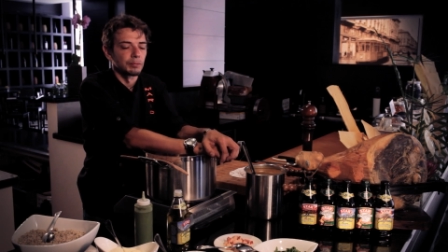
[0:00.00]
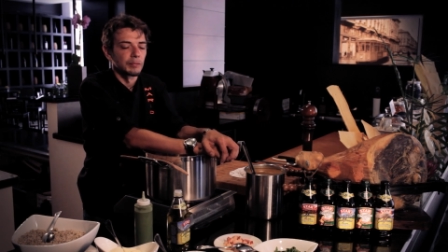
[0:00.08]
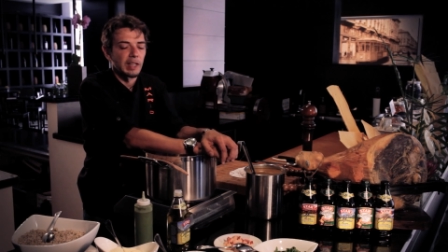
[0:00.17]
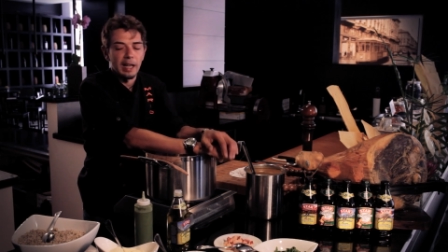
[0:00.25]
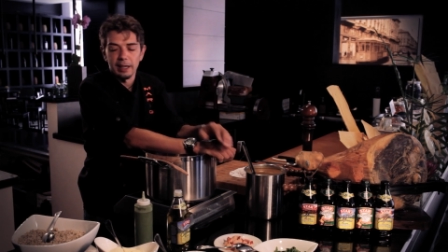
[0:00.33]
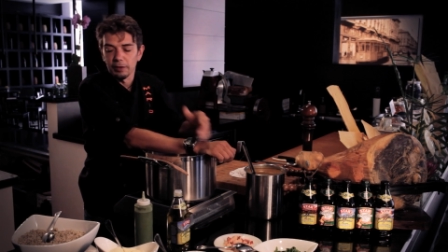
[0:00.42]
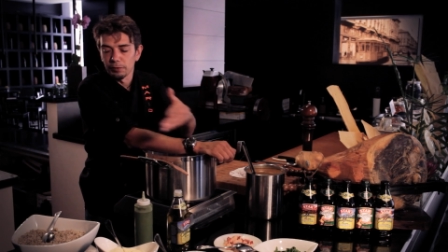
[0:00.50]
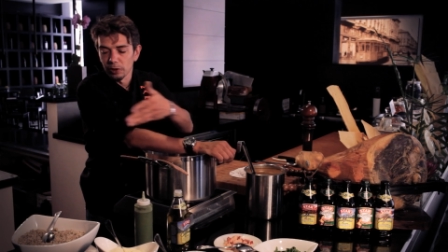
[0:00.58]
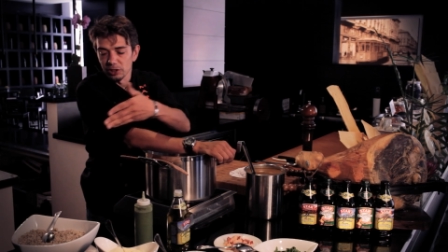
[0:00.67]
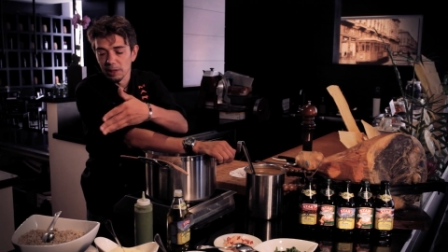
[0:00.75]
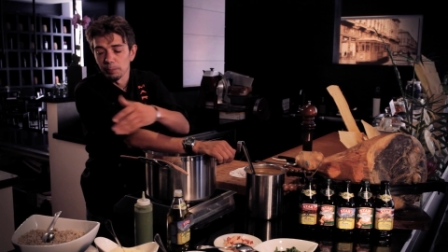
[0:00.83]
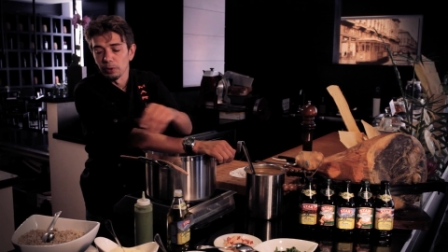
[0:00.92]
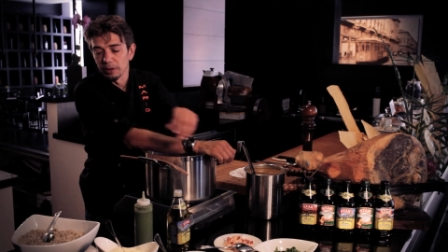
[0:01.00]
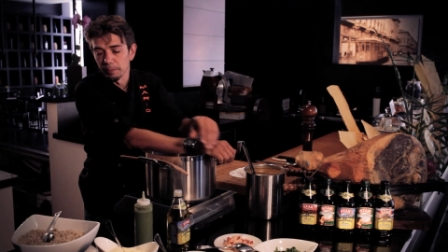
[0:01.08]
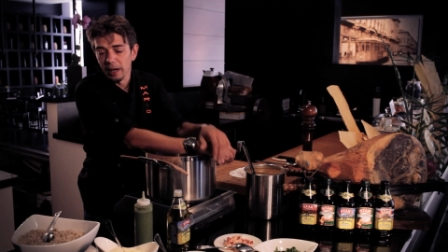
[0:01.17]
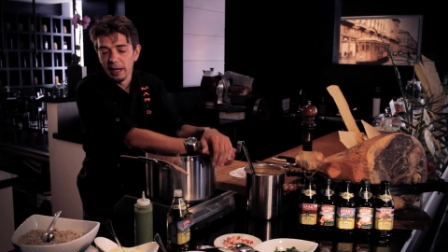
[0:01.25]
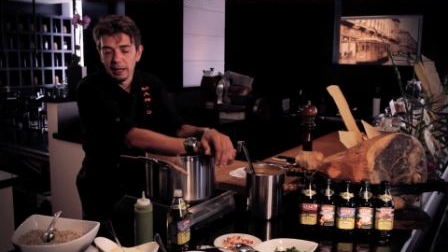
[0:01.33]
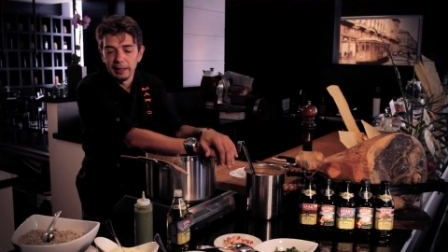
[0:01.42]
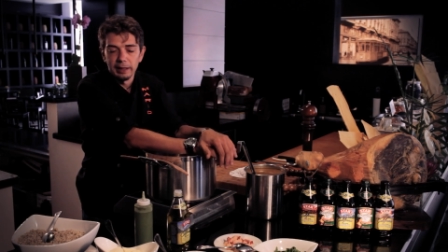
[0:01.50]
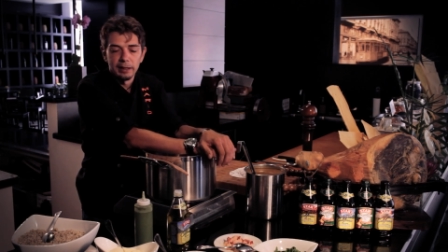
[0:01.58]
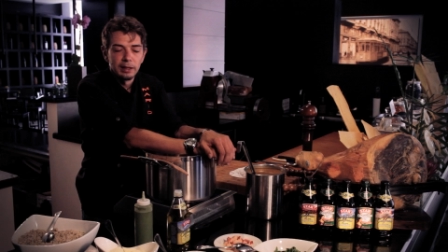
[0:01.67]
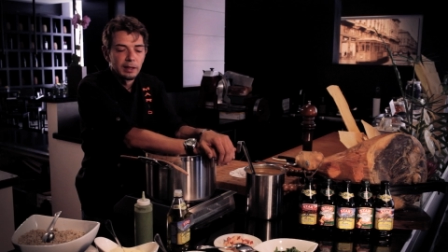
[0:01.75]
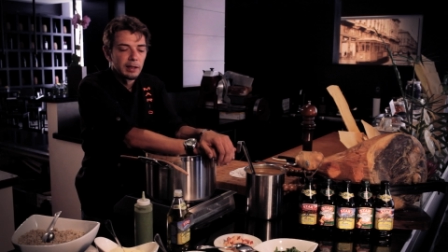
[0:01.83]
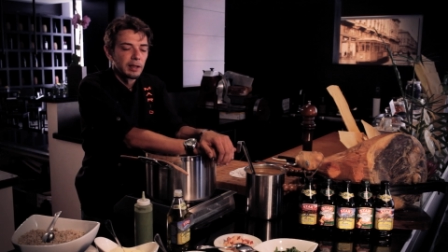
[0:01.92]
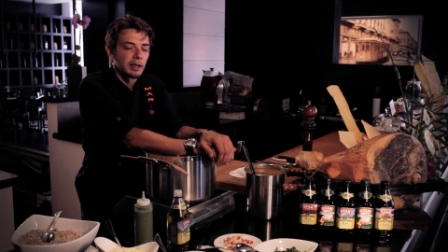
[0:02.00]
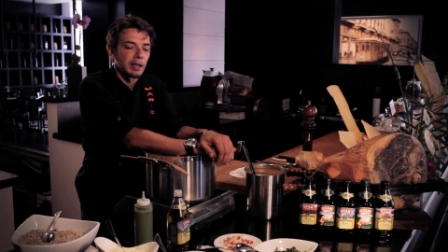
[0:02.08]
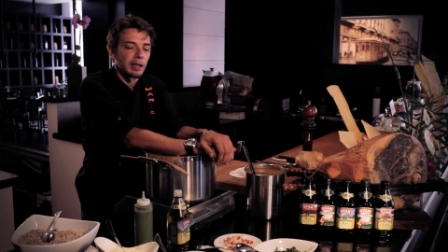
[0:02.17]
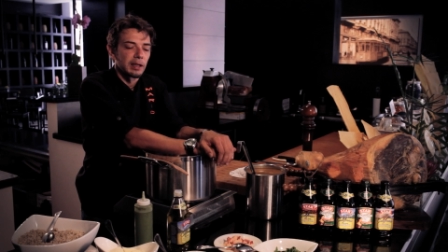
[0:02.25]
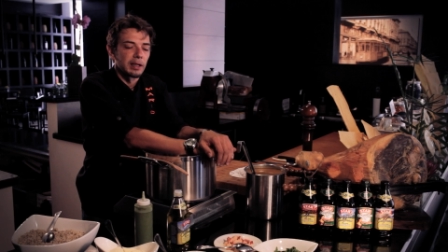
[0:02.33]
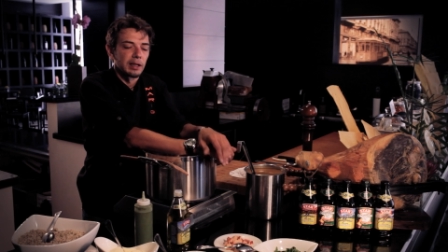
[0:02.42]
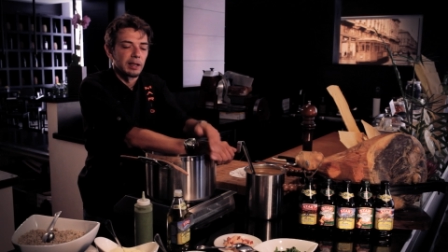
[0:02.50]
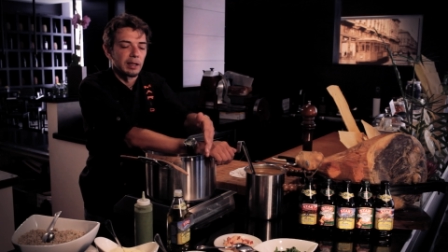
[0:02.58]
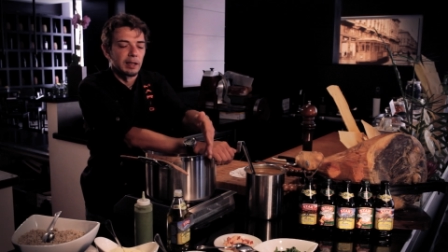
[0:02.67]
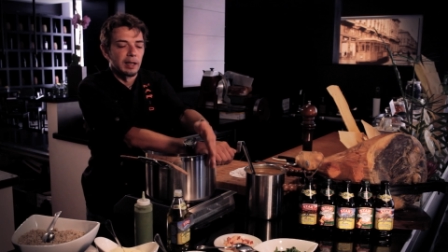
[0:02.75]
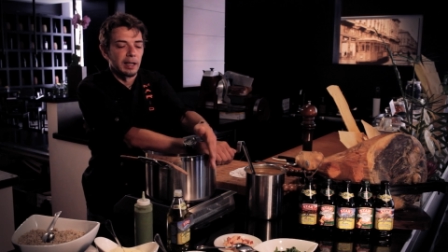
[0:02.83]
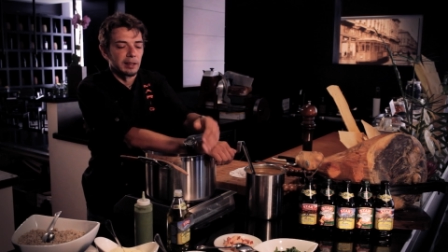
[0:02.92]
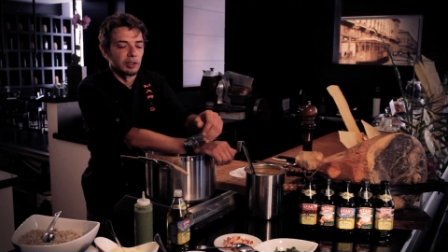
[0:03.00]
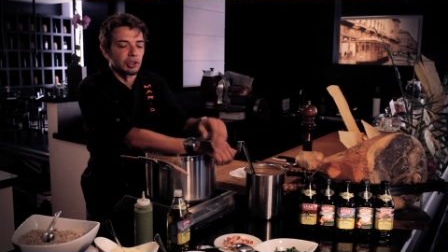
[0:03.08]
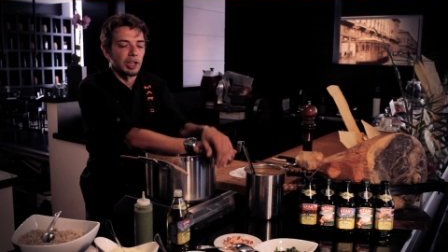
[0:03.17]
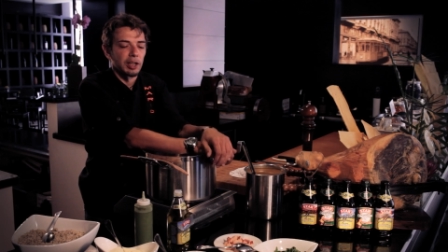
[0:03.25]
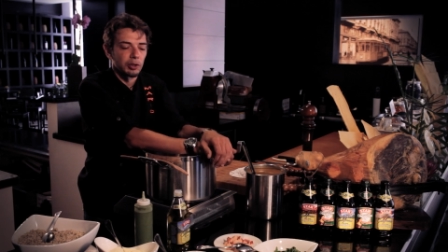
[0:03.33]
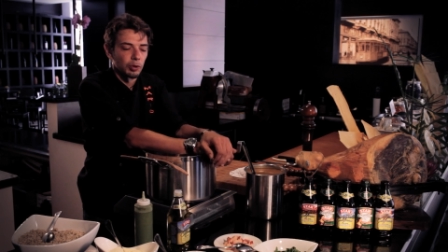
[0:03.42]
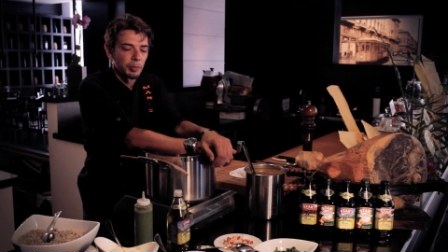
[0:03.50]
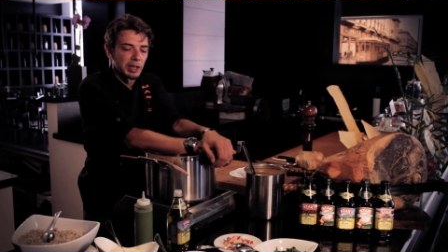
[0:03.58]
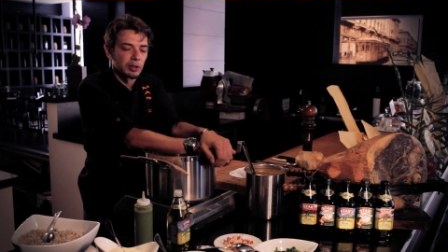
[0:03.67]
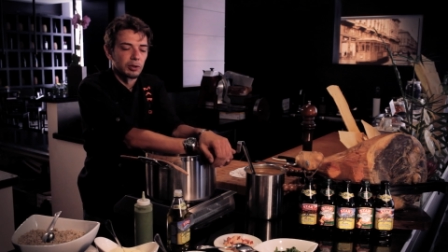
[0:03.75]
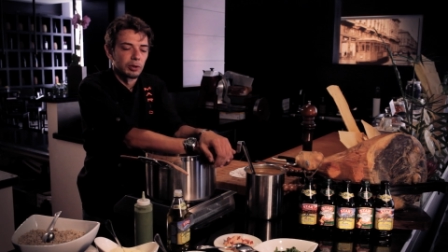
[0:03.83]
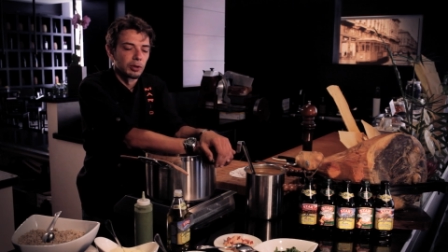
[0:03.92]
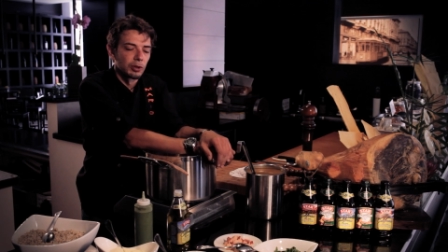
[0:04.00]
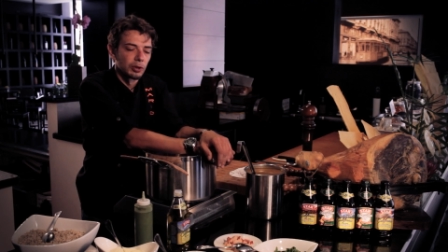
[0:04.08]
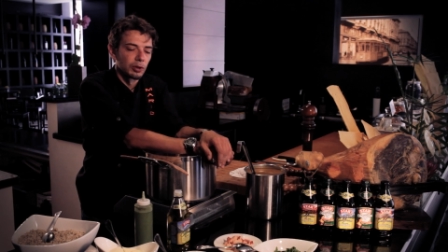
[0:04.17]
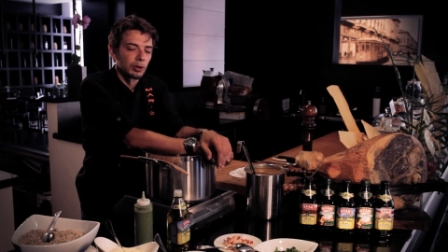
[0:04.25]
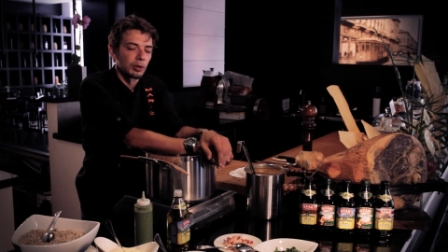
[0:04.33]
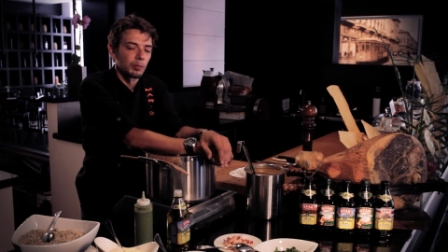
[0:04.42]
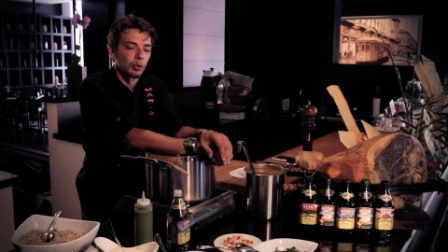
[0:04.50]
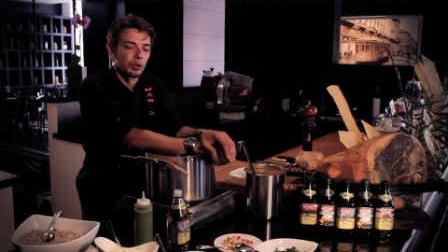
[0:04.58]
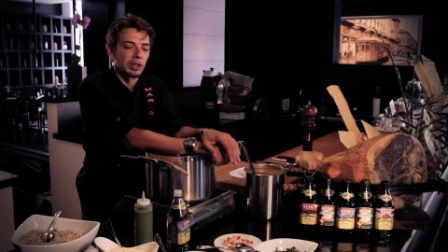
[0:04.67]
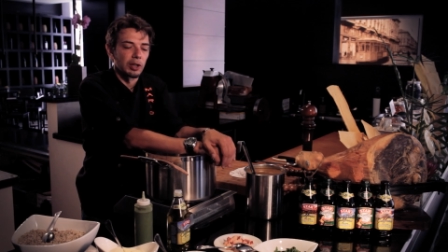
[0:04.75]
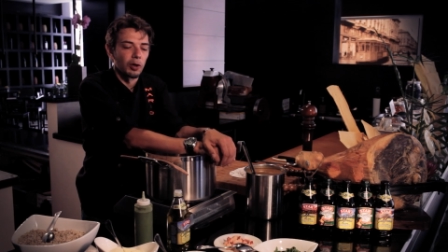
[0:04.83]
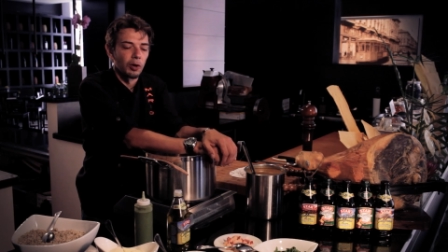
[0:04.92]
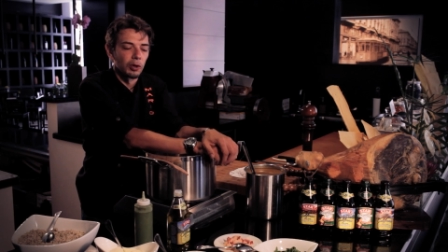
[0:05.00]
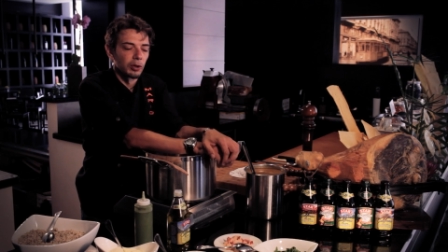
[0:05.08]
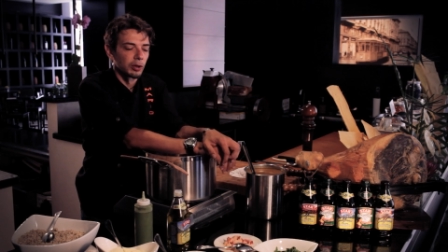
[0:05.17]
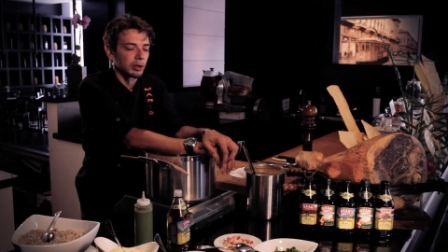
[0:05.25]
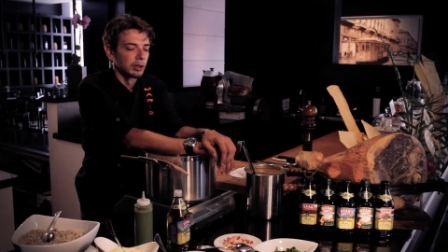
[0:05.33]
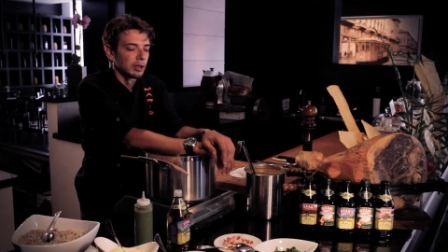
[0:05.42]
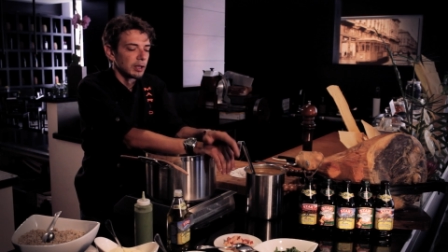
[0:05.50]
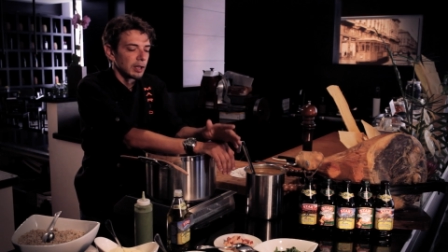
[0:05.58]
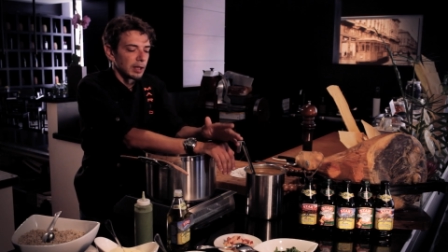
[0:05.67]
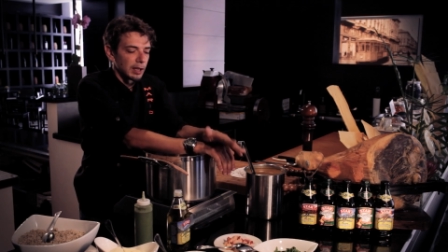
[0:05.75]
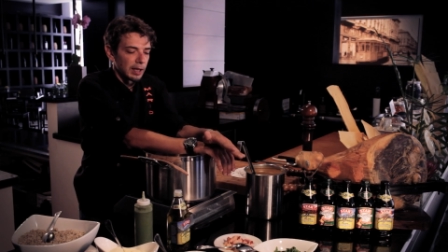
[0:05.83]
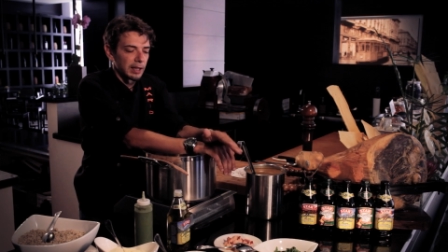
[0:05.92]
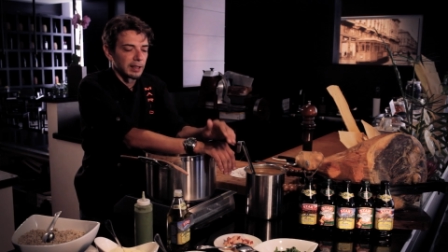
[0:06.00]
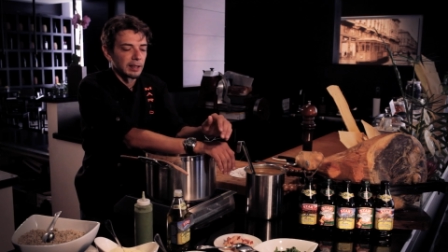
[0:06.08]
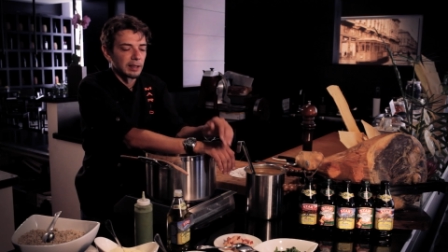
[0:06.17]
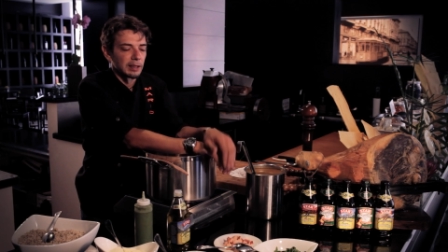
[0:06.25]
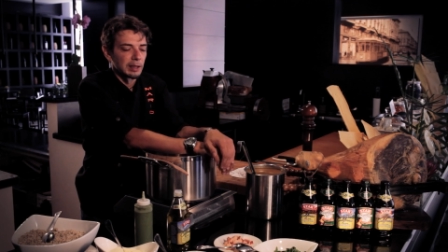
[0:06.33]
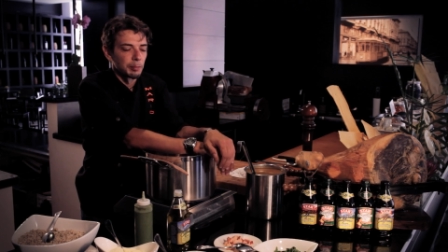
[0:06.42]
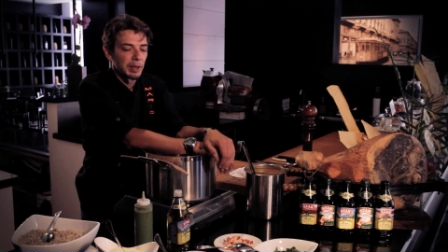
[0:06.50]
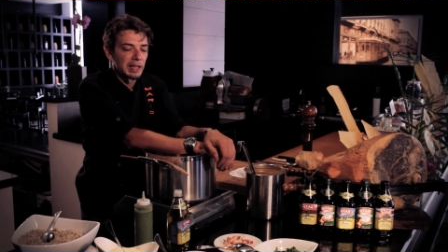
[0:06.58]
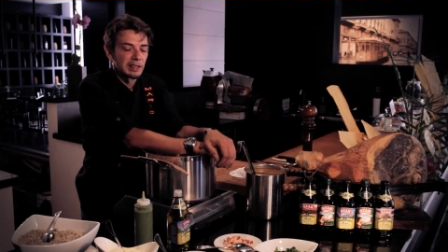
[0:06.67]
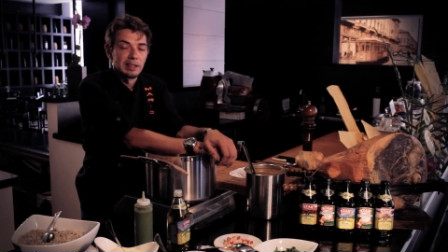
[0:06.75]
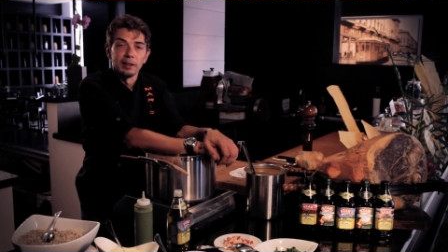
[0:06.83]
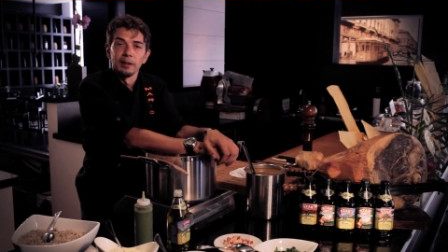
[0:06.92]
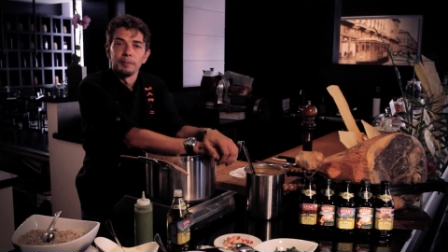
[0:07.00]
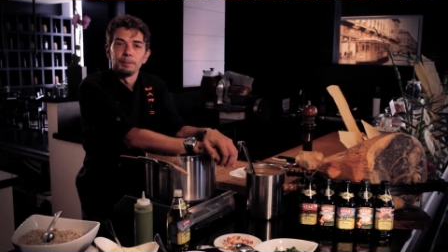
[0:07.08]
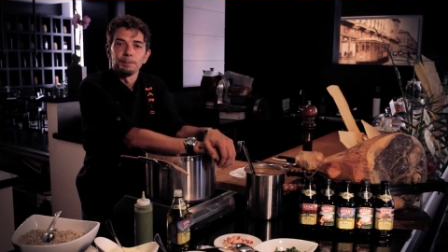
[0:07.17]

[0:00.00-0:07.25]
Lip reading: like for example the barley, and like the cherry tomato multicolor, like the basil,